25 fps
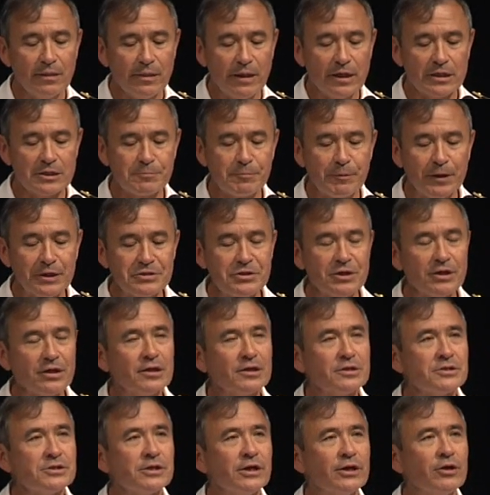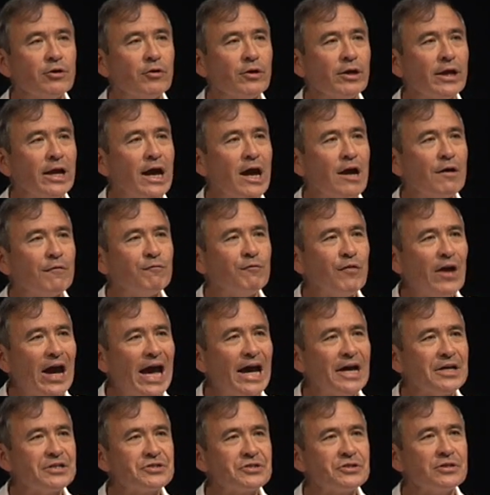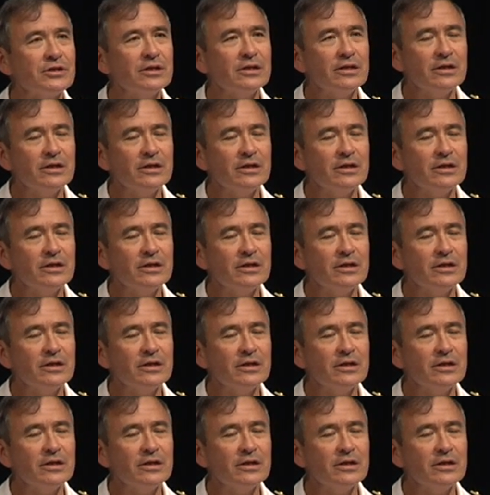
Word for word: especially considering how fast